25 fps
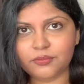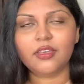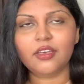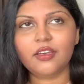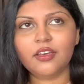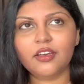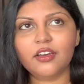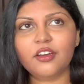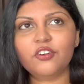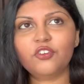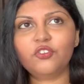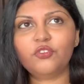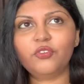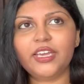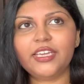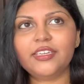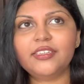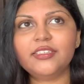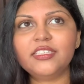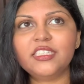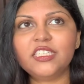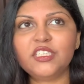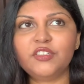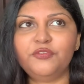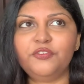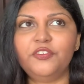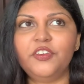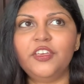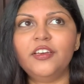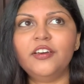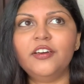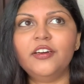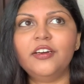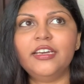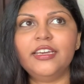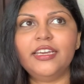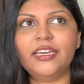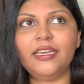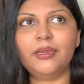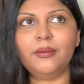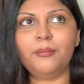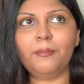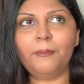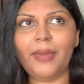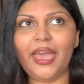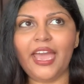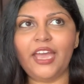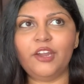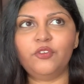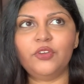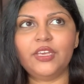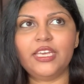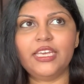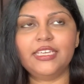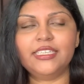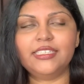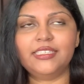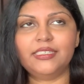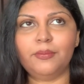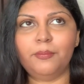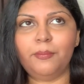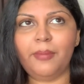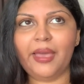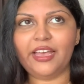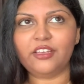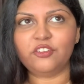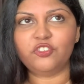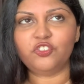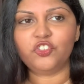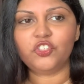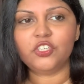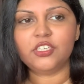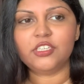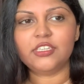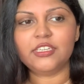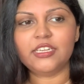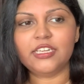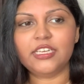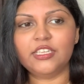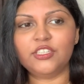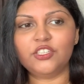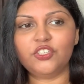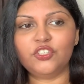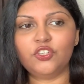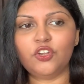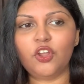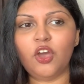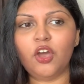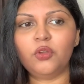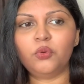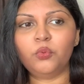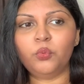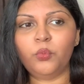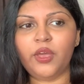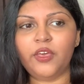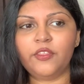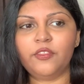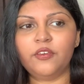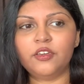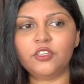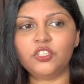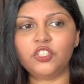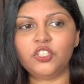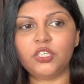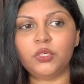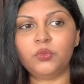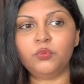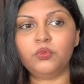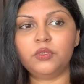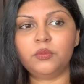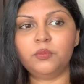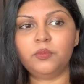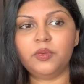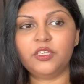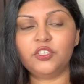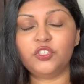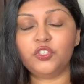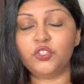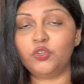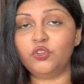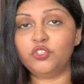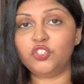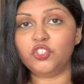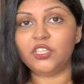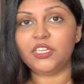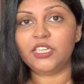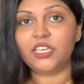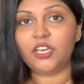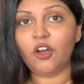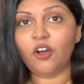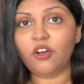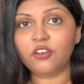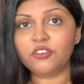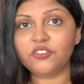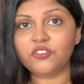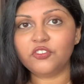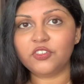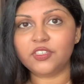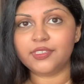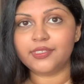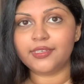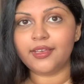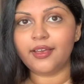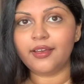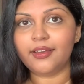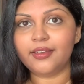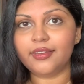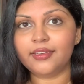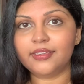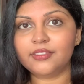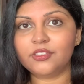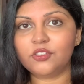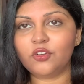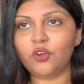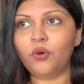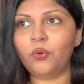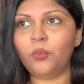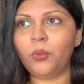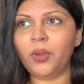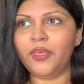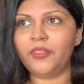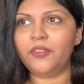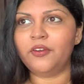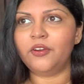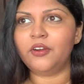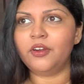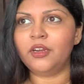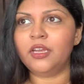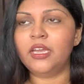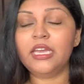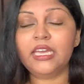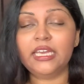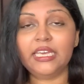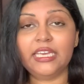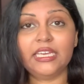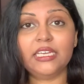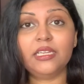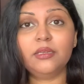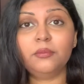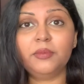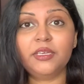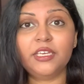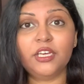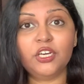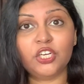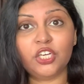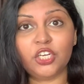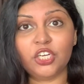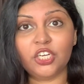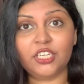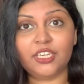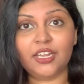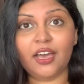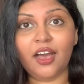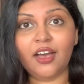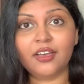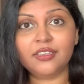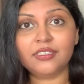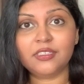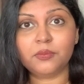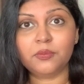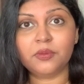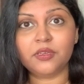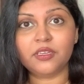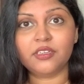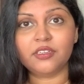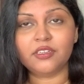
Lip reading: Her greatest fear in marrying Sebastian is not whether she would be socially ostracized or whether he'll be a good husband.